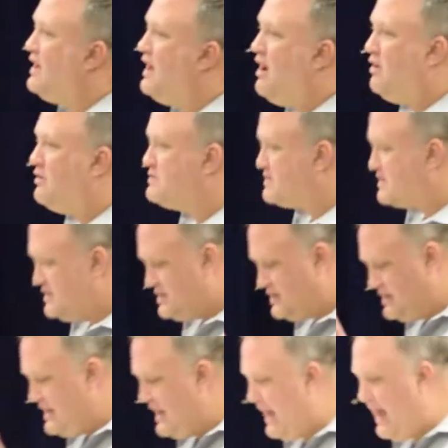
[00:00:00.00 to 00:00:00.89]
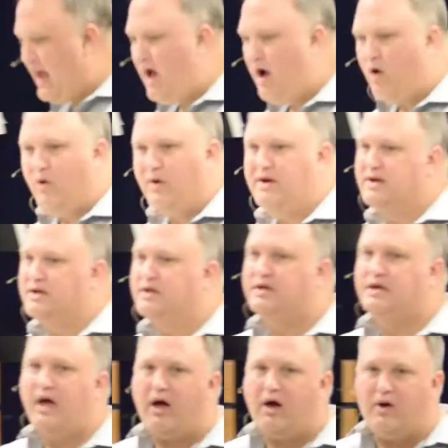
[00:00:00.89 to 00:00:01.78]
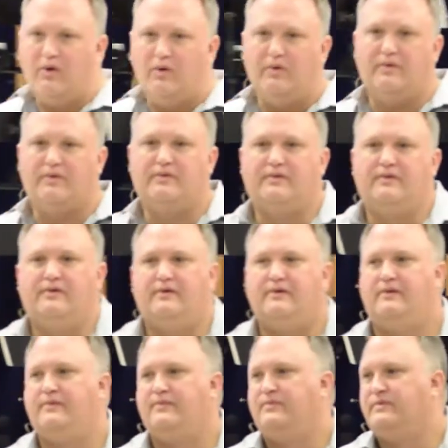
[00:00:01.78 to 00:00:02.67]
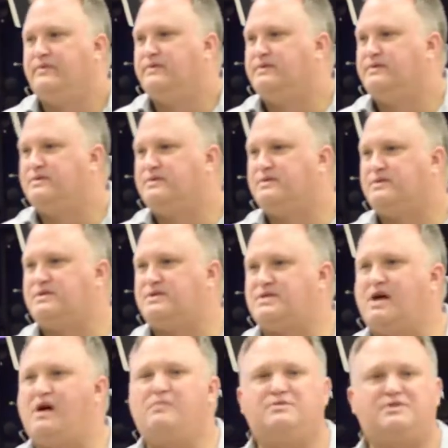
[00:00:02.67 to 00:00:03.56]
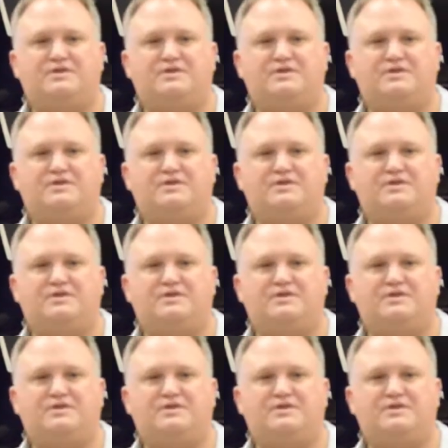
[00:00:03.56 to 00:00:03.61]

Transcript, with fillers: losses now and go. Some